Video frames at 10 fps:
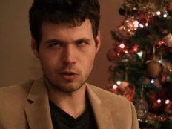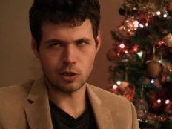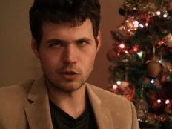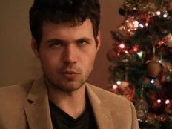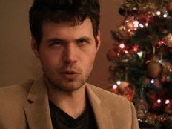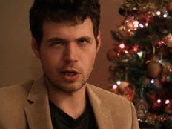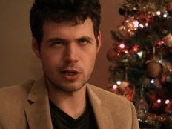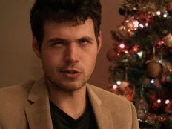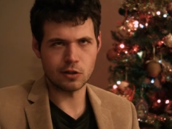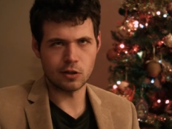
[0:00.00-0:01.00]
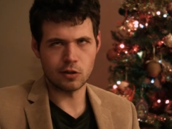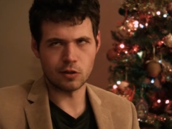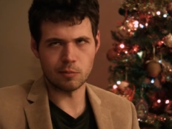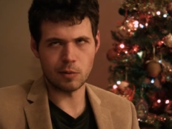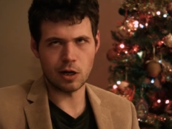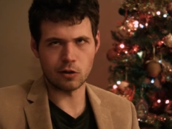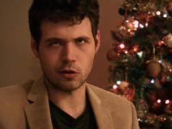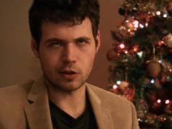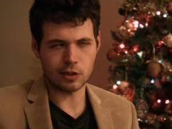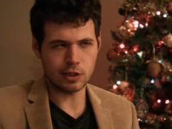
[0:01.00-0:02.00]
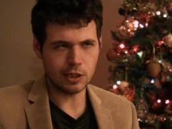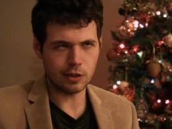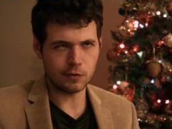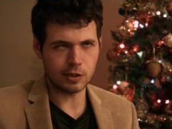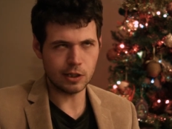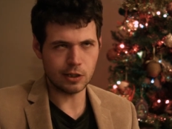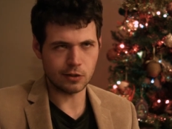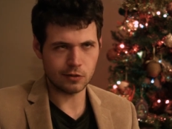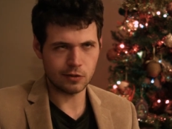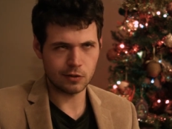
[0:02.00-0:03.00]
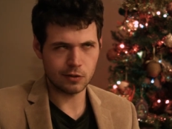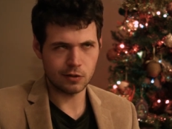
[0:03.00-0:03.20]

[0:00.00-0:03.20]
his role as the monarch, the king of kings.